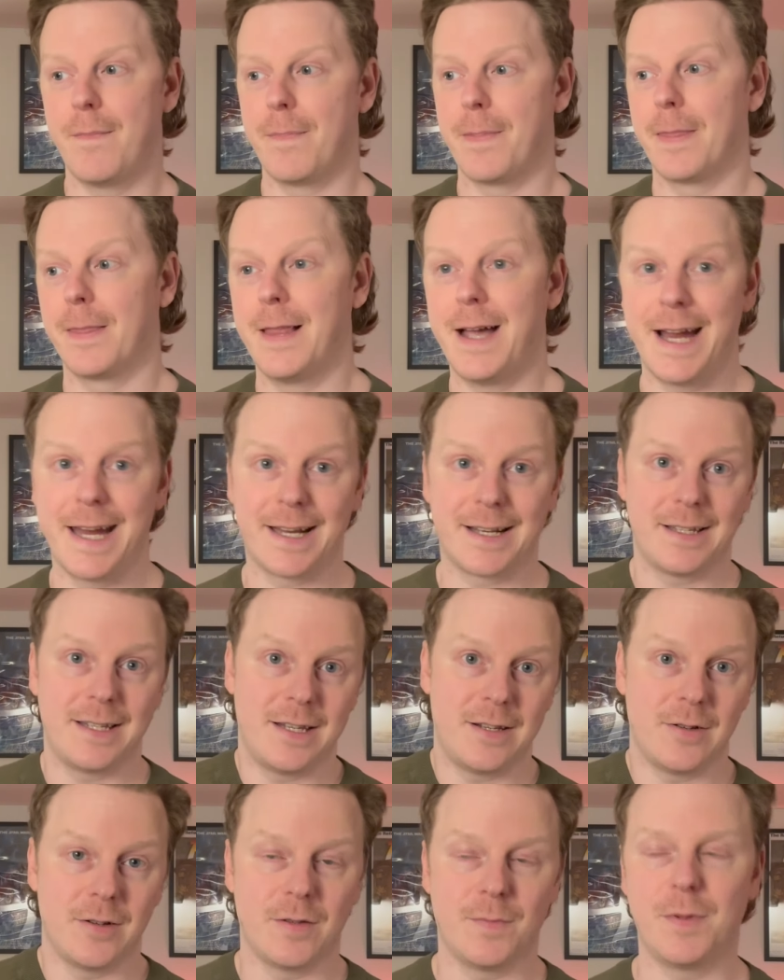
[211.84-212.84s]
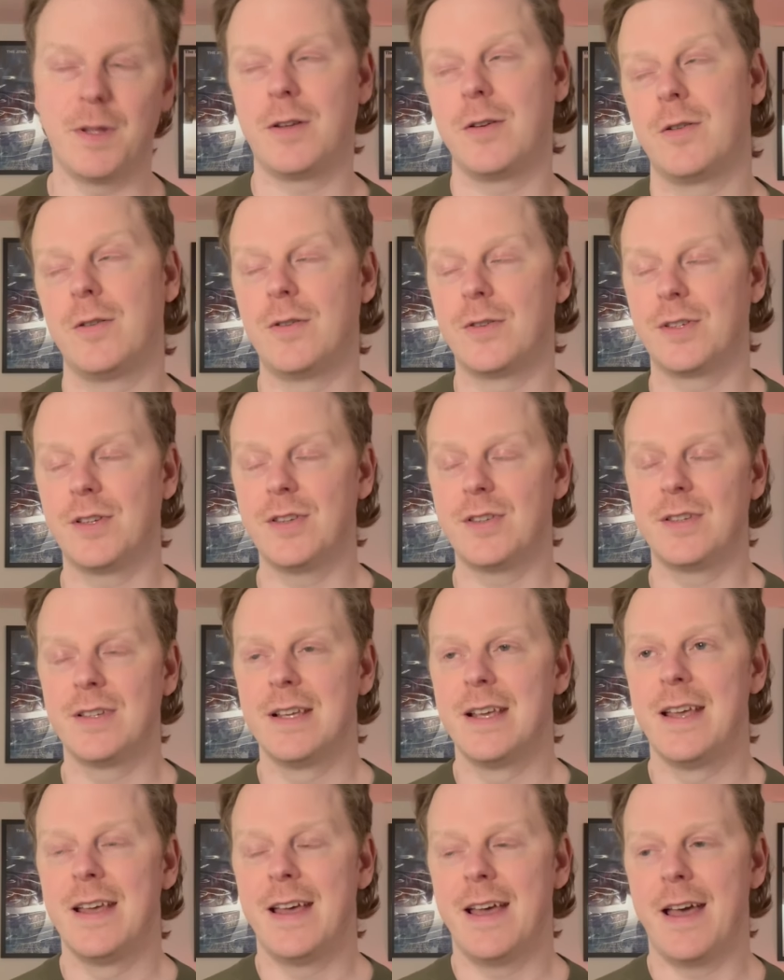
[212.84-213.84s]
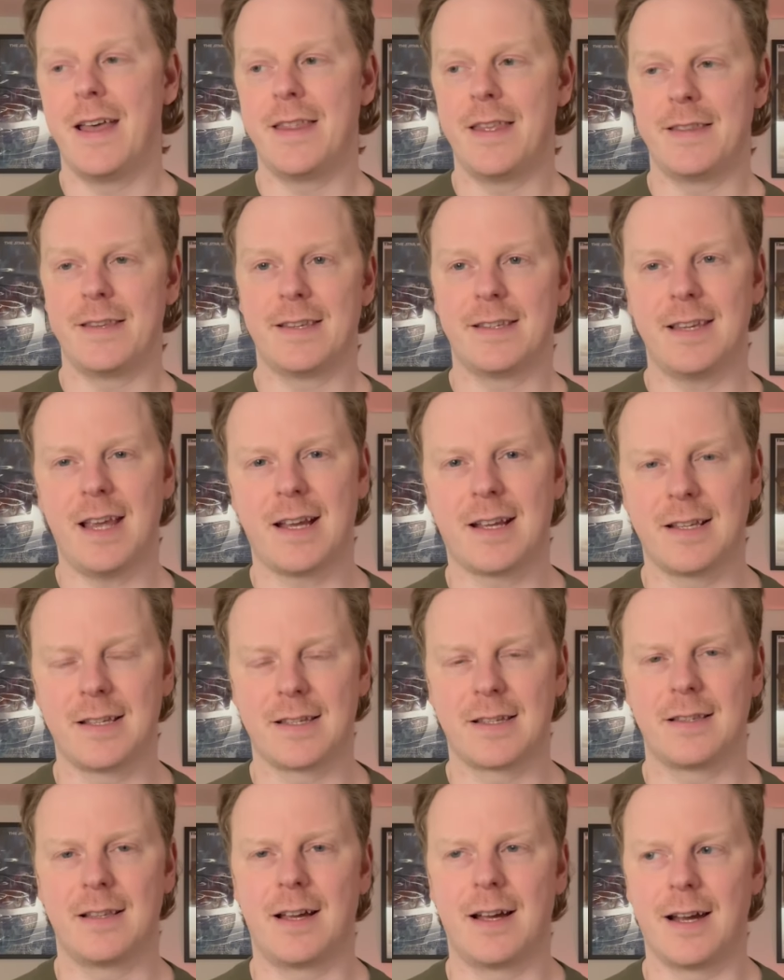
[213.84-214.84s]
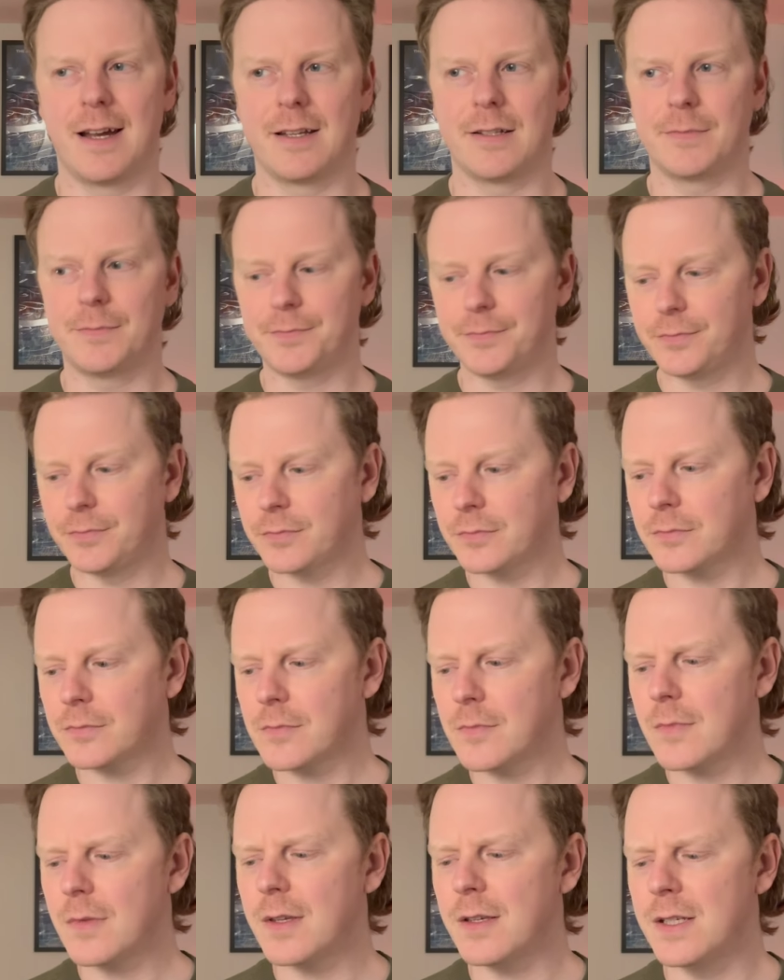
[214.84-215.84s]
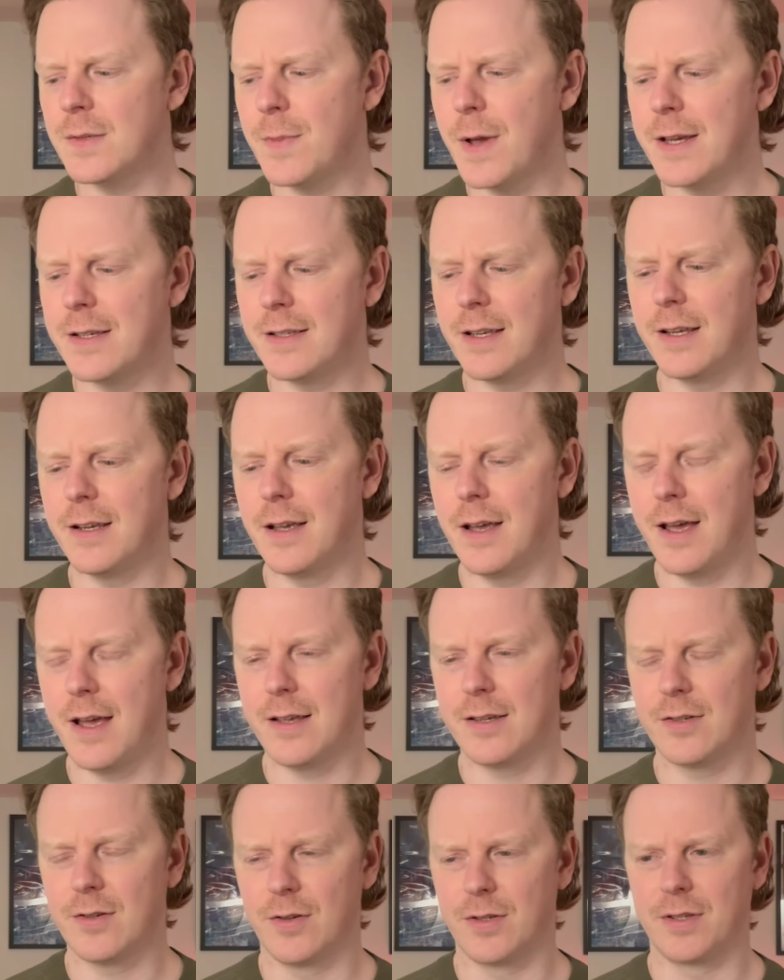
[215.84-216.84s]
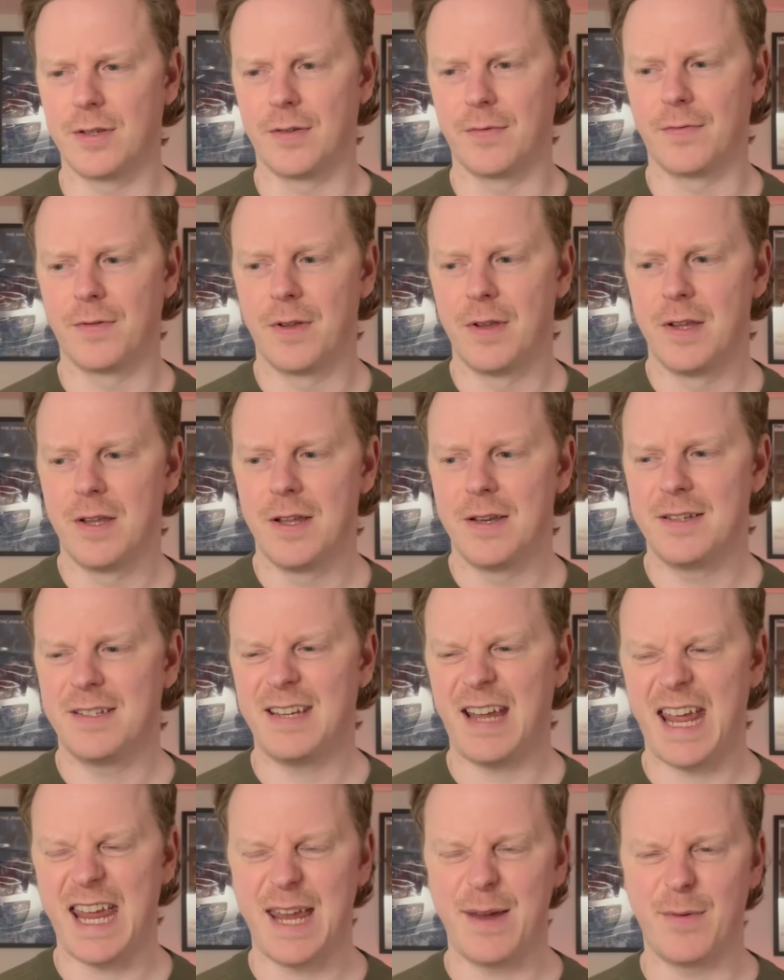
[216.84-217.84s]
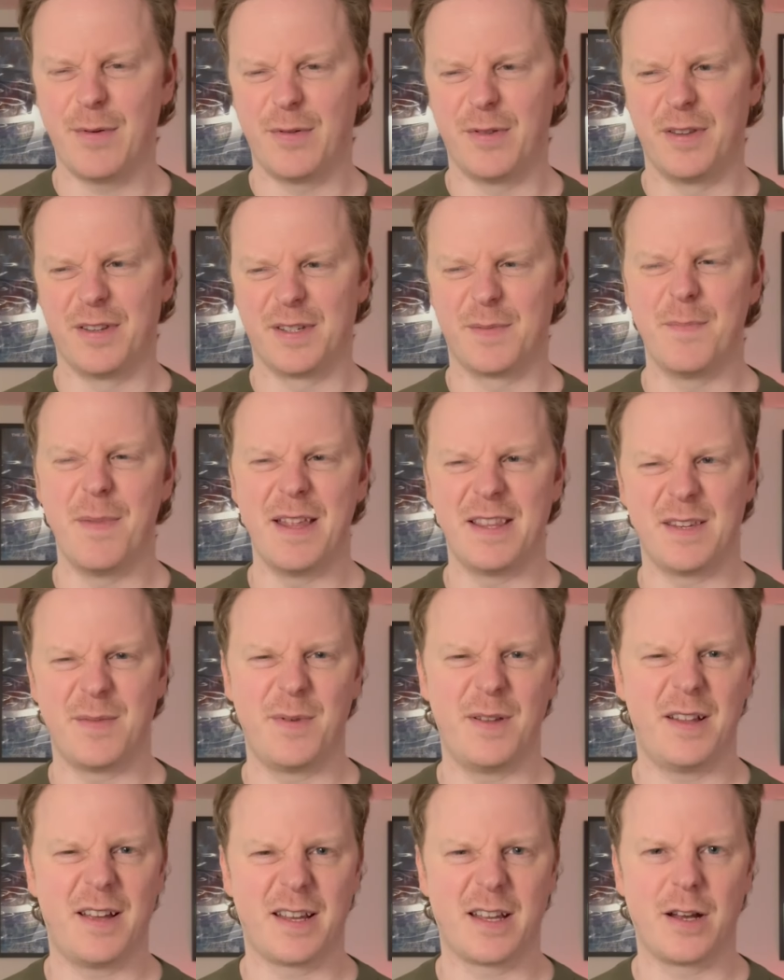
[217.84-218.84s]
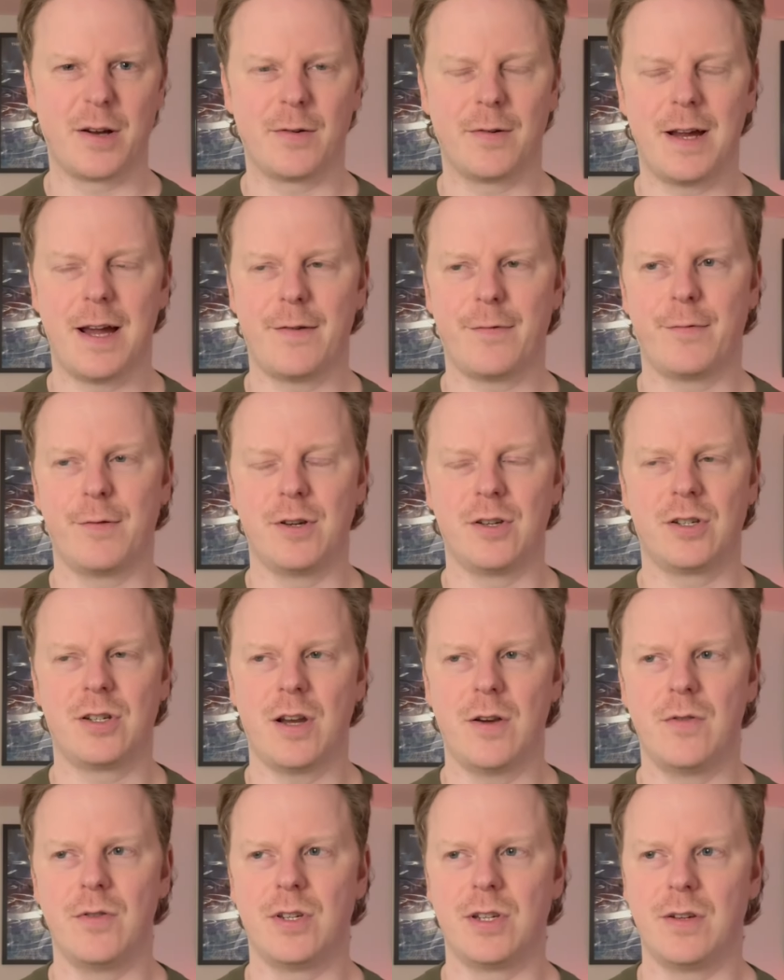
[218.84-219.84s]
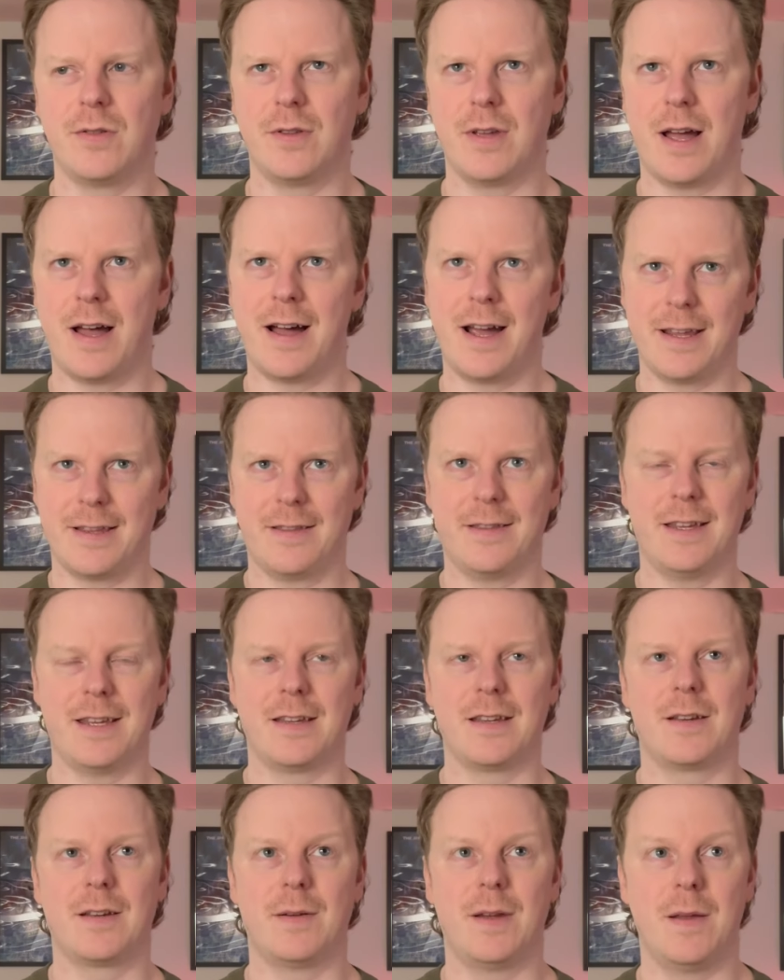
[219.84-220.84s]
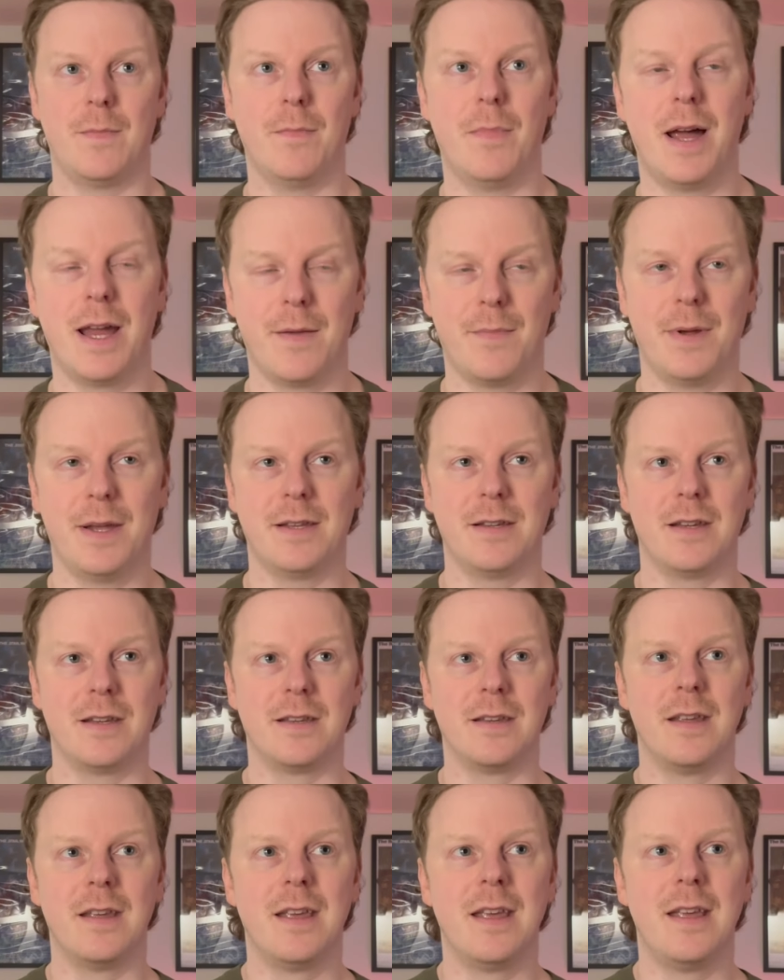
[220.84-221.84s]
likely could be causes. And then the second slide is basically a sort of table that's meant to be like a graph, which shows you that I think, in my opinion,